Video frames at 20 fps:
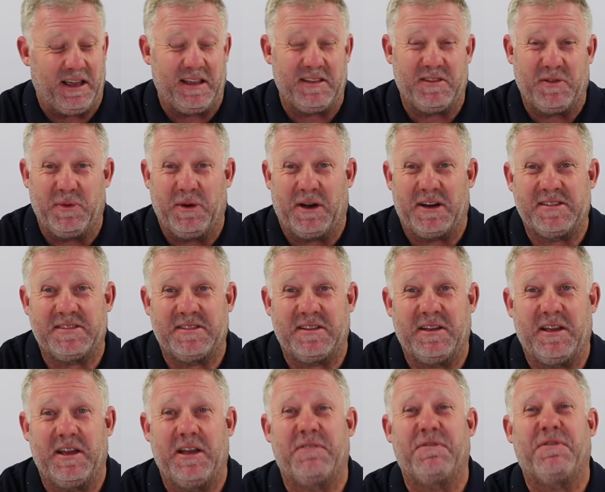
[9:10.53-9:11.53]
And to be honest,
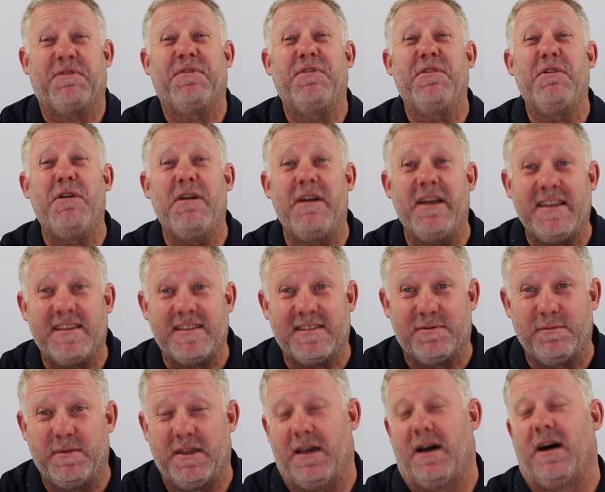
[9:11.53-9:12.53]
it
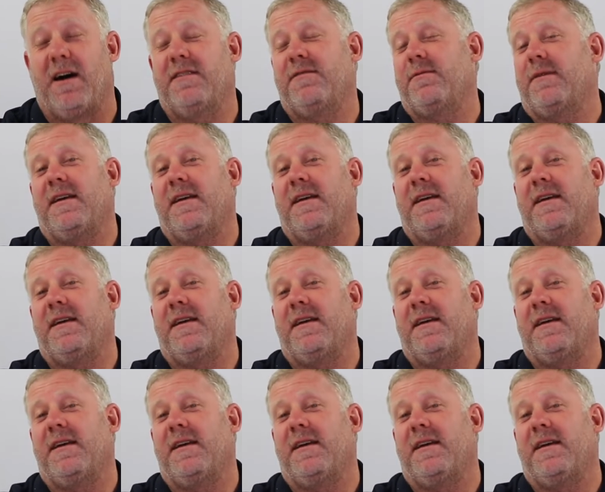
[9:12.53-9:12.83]
freaks me out